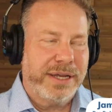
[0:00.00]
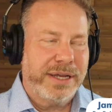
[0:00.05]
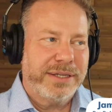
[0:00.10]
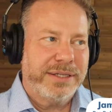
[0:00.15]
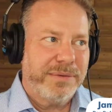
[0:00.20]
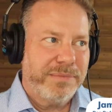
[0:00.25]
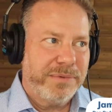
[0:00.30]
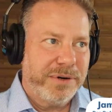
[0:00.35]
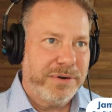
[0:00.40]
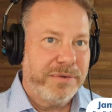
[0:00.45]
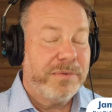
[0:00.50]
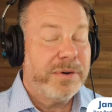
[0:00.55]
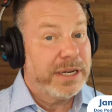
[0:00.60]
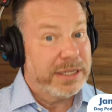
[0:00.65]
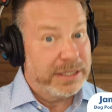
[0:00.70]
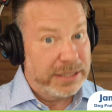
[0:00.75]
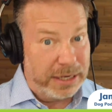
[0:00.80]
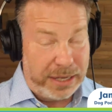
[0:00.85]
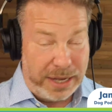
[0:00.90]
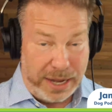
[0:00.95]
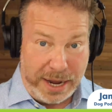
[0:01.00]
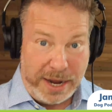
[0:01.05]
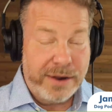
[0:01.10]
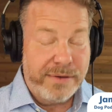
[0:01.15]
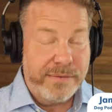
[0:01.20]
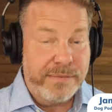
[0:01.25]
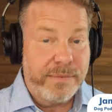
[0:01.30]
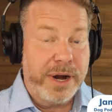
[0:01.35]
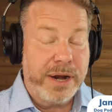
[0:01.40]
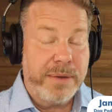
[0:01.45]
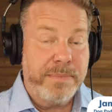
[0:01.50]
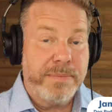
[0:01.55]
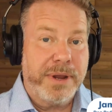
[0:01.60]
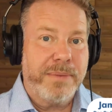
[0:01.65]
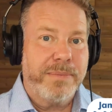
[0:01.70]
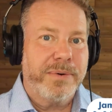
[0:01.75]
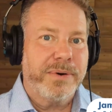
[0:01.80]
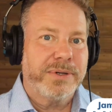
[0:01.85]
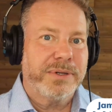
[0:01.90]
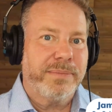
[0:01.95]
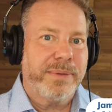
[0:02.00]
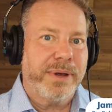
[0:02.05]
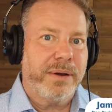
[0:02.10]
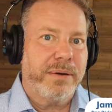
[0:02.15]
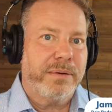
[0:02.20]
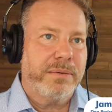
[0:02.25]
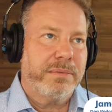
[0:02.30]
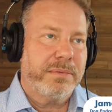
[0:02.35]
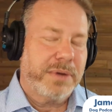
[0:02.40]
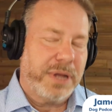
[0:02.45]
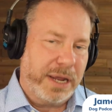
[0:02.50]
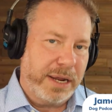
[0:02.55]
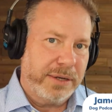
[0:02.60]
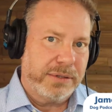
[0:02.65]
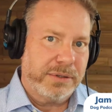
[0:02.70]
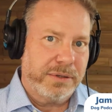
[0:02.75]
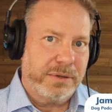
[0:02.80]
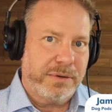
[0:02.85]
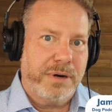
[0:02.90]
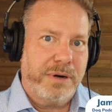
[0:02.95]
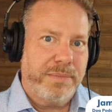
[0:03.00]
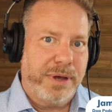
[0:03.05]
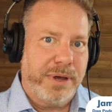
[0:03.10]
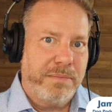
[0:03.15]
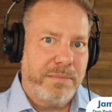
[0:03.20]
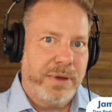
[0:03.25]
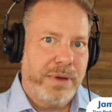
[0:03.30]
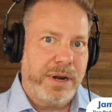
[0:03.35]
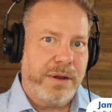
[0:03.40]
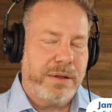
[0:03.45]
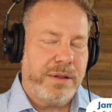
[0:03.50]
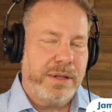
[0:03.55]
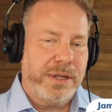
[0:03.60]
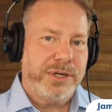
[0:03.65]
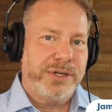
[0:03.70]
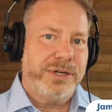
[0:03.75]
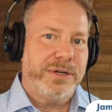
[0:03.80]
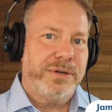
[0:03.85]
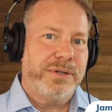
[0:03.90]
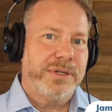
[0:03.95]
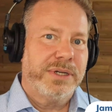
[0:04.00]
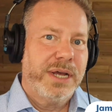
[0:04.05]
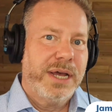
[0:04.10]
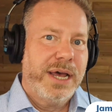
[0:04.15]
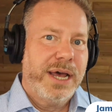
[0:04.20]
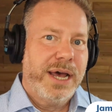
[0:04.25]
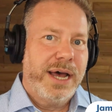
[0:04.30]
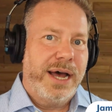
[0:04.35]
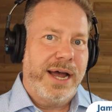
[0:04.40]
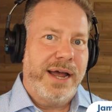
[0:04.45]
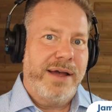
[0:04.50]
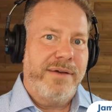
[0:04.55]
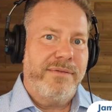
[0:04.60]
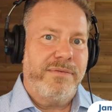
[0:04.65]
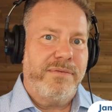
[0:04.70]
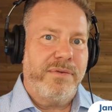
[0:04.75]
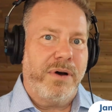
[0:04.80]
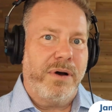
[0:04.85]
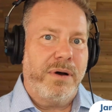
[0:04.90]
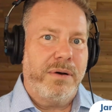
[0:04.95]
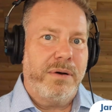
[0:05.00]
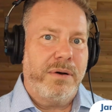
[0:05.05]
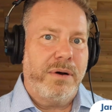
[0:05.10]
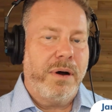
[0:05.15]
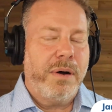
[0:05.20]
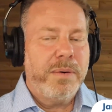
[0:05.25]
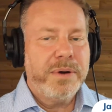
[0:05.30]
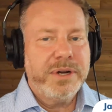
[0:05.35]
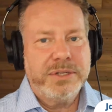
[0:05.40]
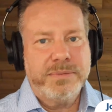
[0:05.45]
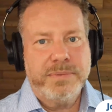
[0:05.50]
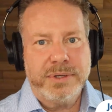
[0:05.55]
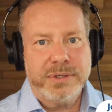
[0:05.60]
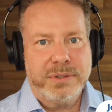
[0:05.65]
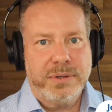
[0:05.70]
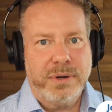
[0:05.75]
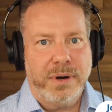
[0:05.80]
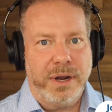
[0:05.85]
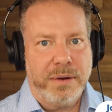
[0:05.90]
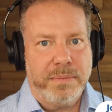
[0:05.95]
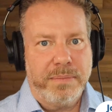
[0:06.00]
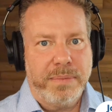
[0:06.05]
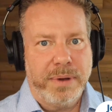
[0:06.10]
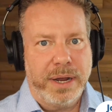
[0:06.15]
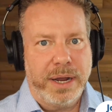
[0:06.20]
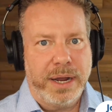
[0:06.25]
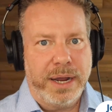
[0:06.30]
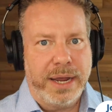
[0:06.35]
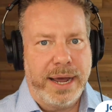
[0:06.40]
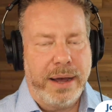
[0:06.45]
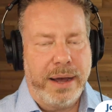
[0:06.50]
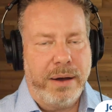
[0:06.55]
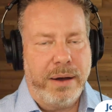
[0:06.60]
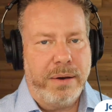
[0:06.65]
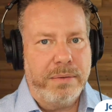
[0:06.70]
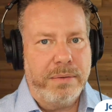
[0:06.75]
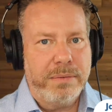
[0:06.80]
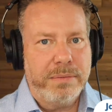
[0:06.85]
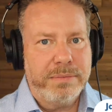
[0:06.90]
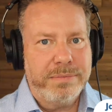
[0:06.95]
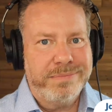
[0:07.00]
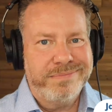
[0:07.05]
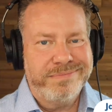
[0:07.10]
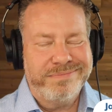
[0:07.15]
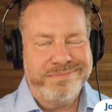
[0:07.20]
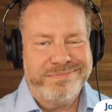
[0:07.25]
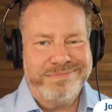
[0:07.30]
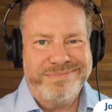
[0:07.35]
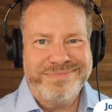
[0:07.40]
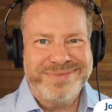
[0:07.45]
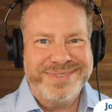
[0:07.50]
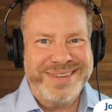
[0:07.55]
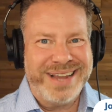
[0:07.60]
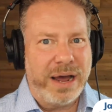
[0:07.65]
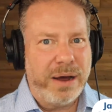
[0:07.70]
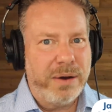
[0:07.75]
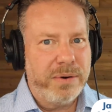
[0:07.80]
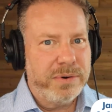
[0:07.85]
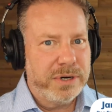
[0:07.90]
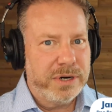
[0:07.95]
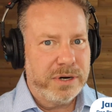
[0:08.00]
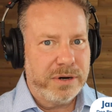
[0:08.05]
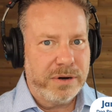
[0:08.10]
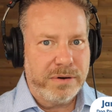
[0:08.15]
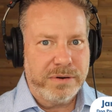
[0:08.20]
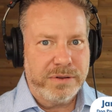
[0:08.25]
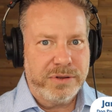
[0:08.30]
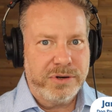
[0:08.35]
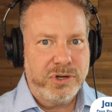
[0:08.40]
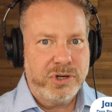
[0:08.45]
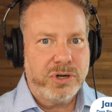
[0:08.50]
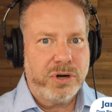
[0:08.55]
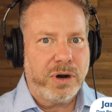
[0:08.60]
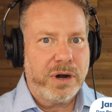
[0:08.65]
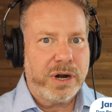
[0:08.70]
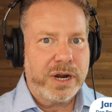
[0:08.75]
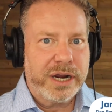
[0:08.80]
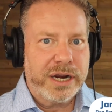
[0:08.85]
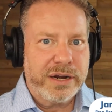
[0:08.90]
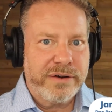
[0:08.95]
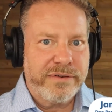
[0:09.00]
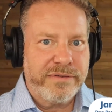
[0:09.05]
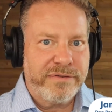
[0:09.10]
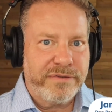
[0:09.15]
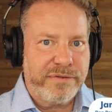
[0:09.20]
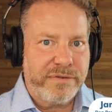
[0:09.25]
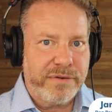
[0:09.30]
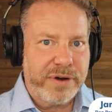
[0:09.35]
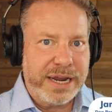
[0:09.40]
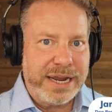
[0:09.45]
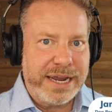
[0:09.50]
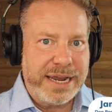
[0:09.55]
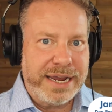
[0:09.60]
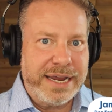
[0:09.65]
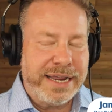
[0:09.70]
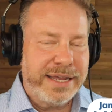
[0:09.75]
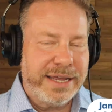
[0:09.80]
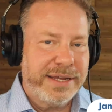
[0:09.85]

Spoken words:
as someone who reads a lot of white papers about cancer and about medical issues, I have always been struck by how down-to-earth, jargon-free it